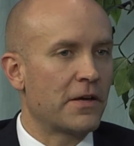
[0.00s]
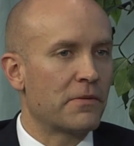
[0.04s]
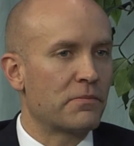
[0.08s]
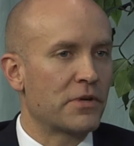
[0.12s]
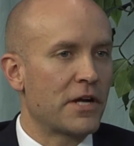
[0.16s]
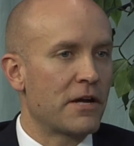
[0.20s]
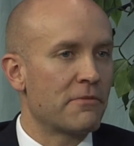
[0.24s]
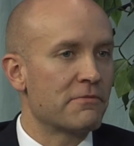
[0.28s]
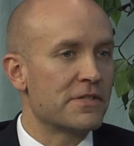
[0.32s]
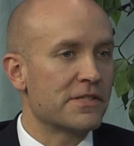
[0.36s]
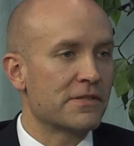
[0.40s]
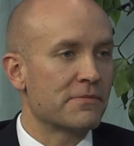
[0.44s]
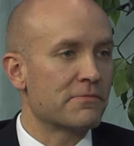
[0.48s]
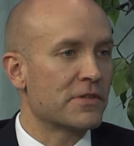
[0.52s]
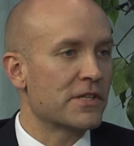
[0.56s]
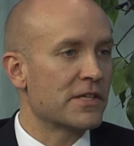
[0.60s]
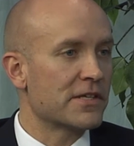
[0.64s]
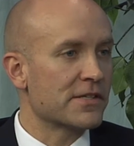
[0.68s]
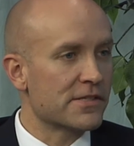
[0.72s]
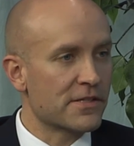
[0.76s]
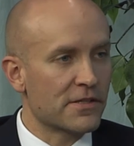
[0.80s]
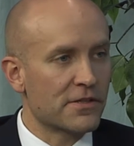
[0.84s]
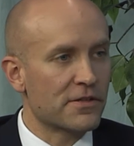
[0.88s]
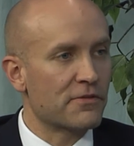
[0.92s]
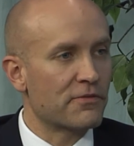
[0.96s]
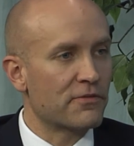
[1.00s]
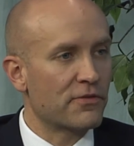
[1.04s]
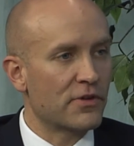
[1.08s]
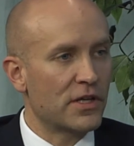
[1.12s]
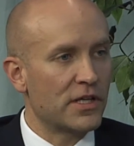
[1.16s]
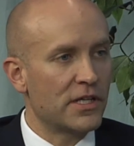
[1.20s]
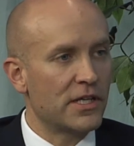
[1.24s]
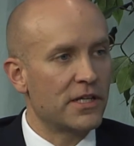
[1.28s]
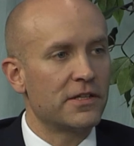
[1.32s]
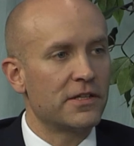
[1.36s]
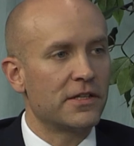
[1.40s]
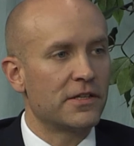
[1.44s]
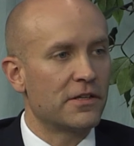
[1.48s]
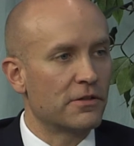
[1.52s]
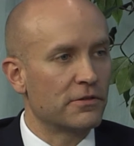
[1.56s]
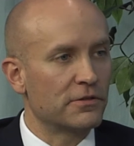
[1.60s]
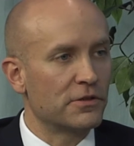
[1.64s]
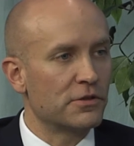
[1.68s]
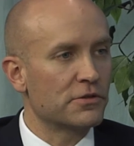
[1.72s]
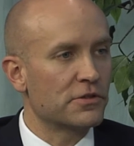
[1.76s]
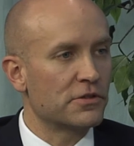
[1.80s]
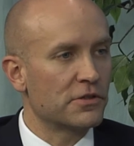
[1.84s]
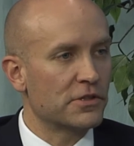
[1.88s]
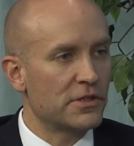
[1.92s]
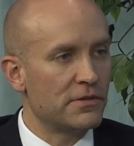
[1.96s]
probably some things on the front in our
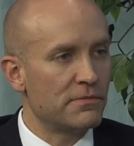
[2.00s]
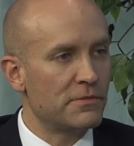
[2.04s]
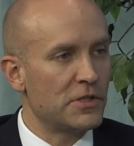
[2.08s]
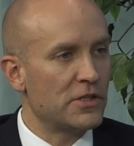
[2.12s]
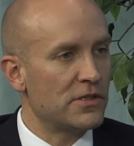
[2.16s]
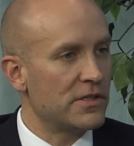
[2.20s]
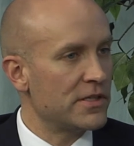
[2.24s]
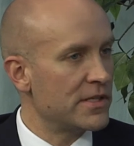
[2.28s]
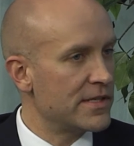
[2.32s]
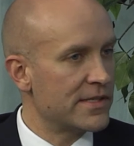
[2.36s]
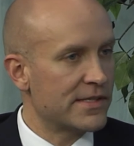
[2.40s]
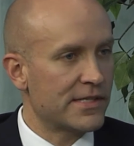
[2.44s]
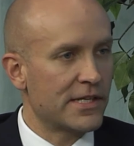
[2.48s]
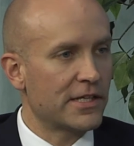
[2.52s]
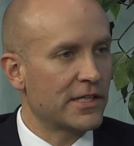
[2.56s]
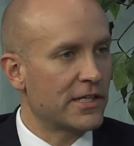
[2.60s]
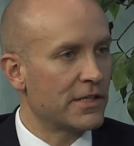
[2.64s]
local community to say,